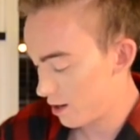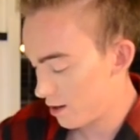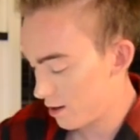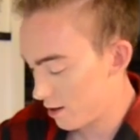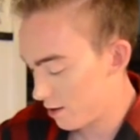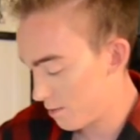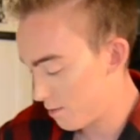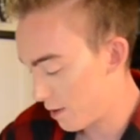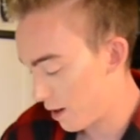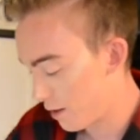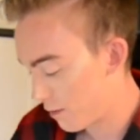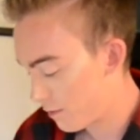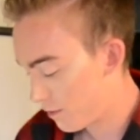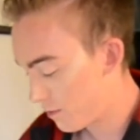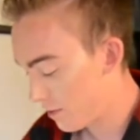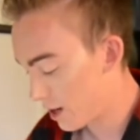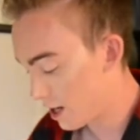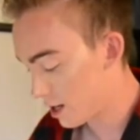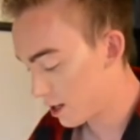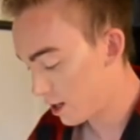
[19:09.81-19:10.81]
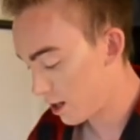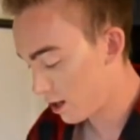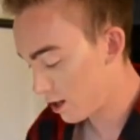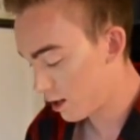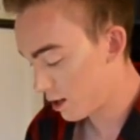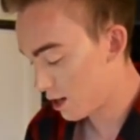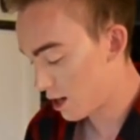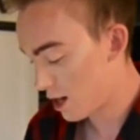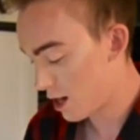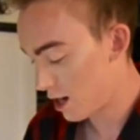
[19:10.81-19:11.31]
Oh my
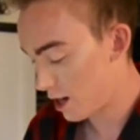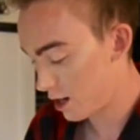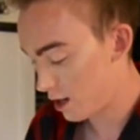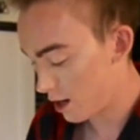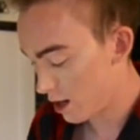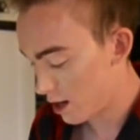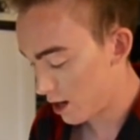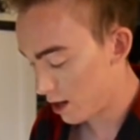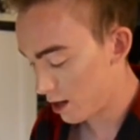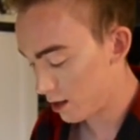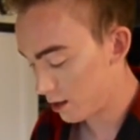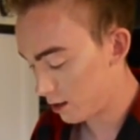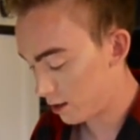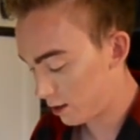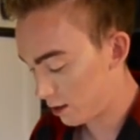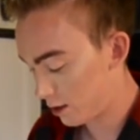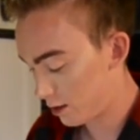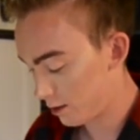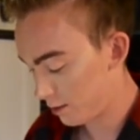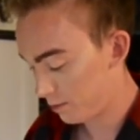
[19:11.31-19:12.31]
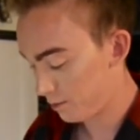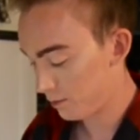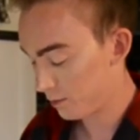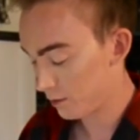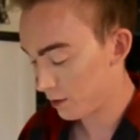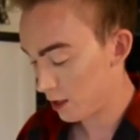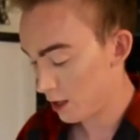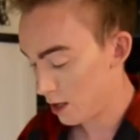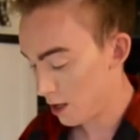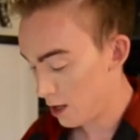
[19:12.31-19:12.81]
fucking god, yes.
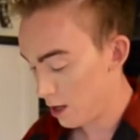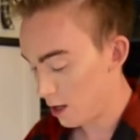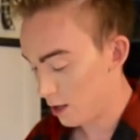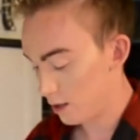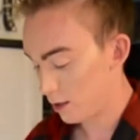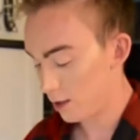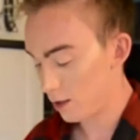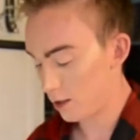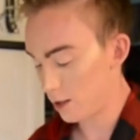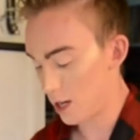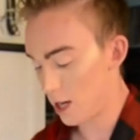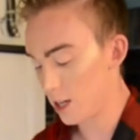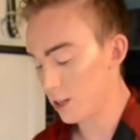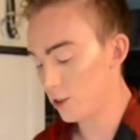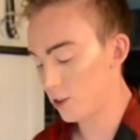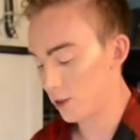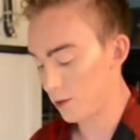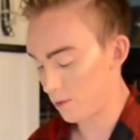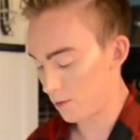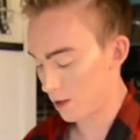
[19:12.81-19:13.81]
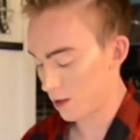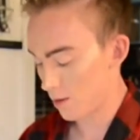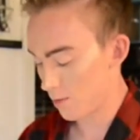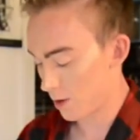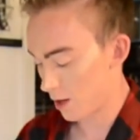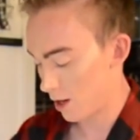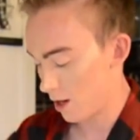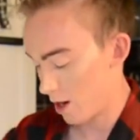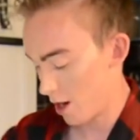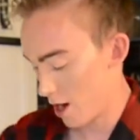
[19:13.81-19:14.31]
This is actually
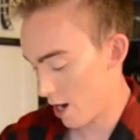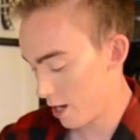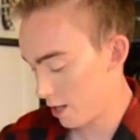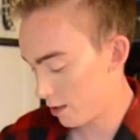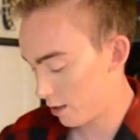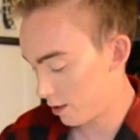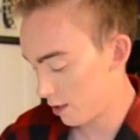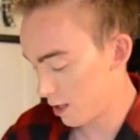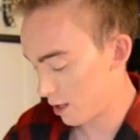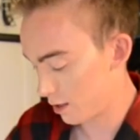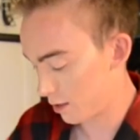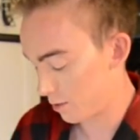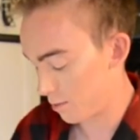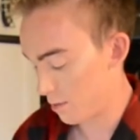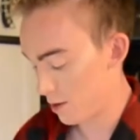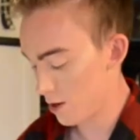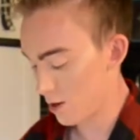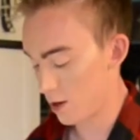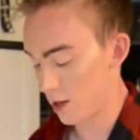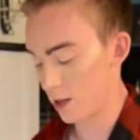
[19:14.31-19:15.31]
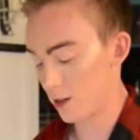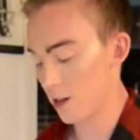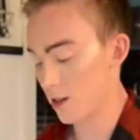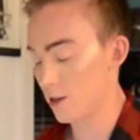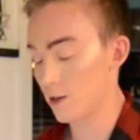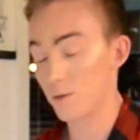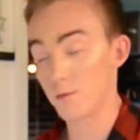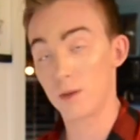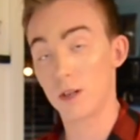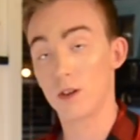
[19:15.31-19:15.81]
becoming a nice sized meal. I thought
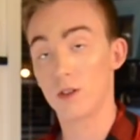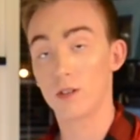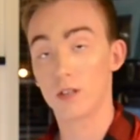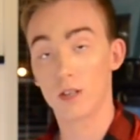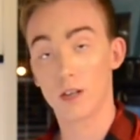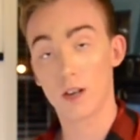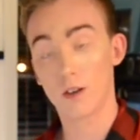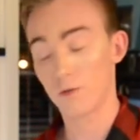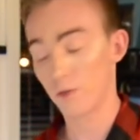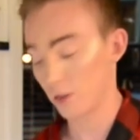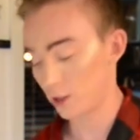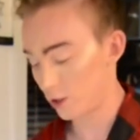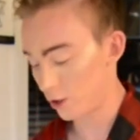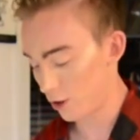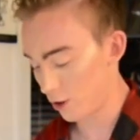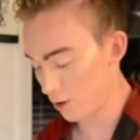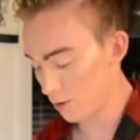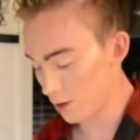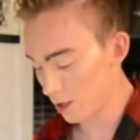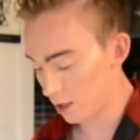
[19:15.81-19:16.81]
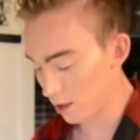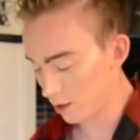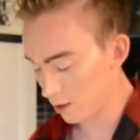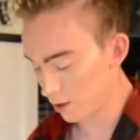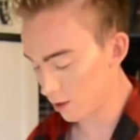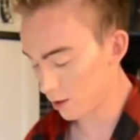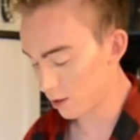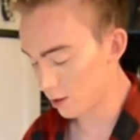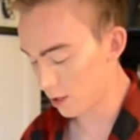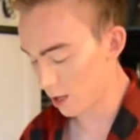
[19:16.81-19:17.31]
it'd be only enough for 2, but
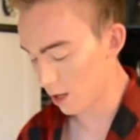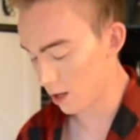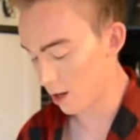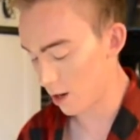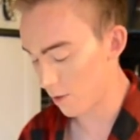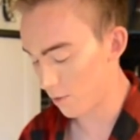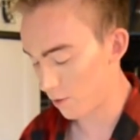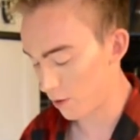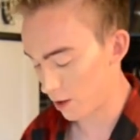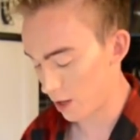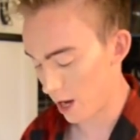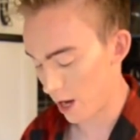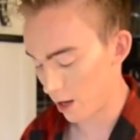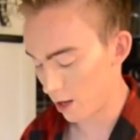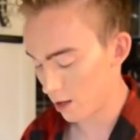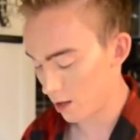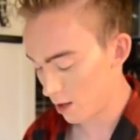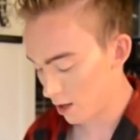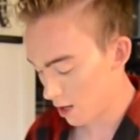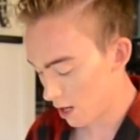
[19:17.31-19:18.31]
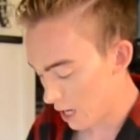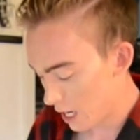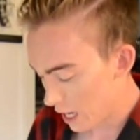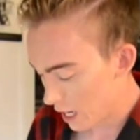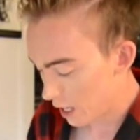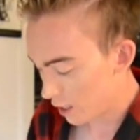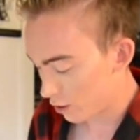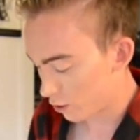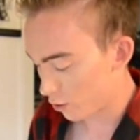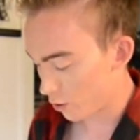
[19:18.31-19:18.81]
this looks like enough for like
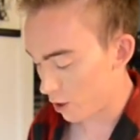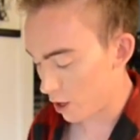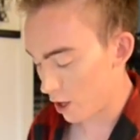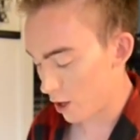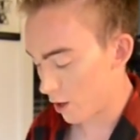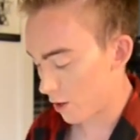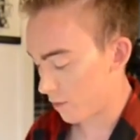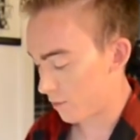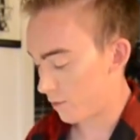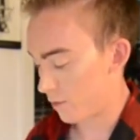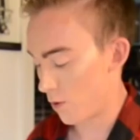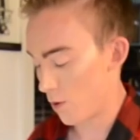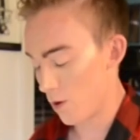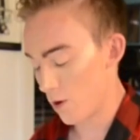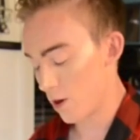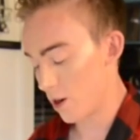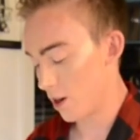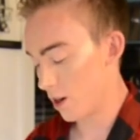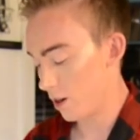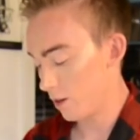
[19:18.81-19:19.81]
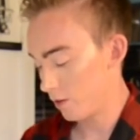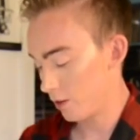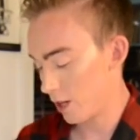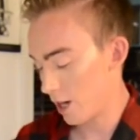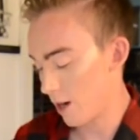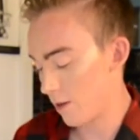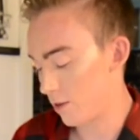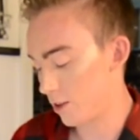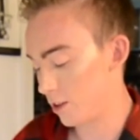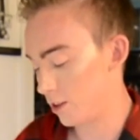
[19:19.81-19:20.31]
3 or 4 if you're
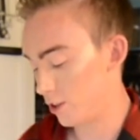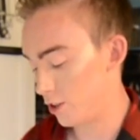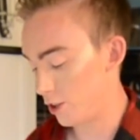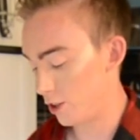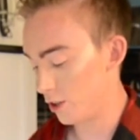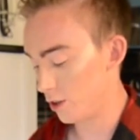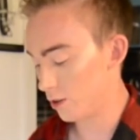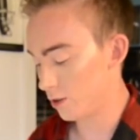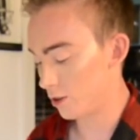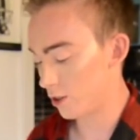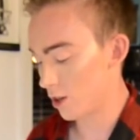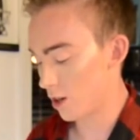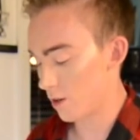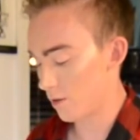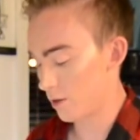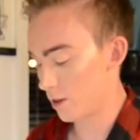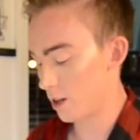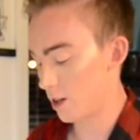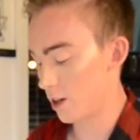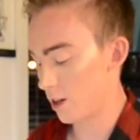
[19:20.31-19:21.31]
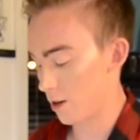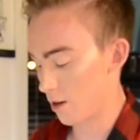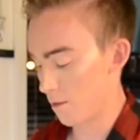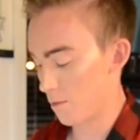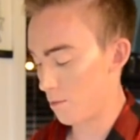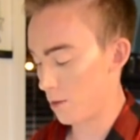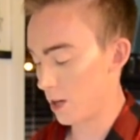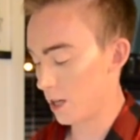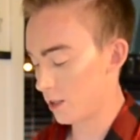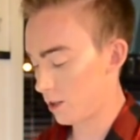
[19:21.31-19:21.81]
having your dudes over, or your
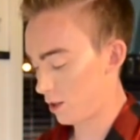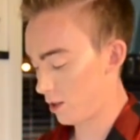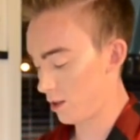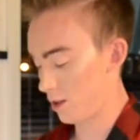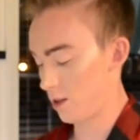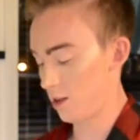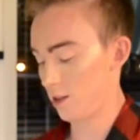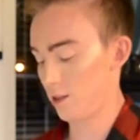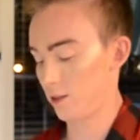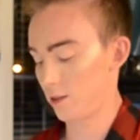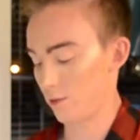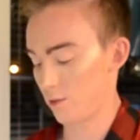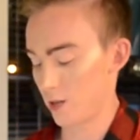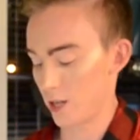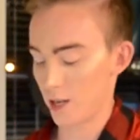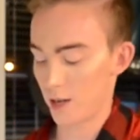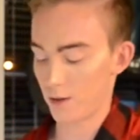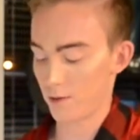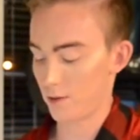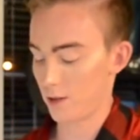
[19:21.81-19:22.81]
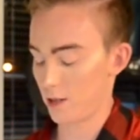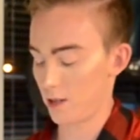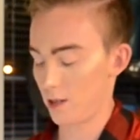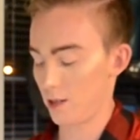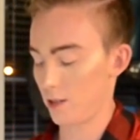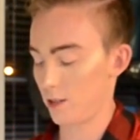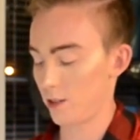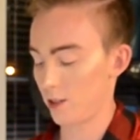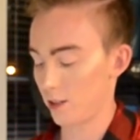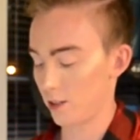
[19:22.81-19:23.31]
bitches,
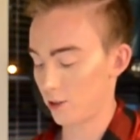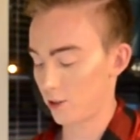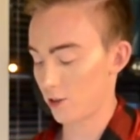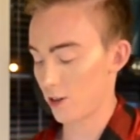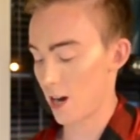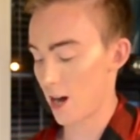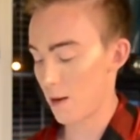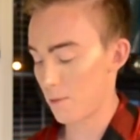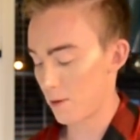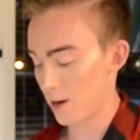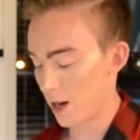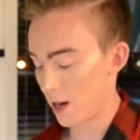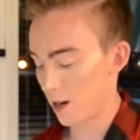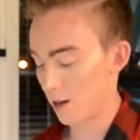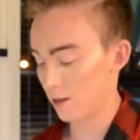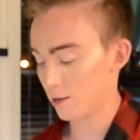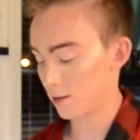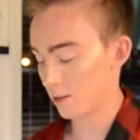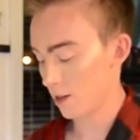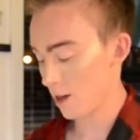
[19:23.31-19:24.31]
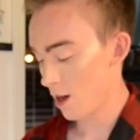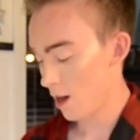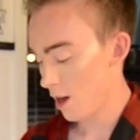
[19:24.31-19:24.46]
whatever, to the trap house.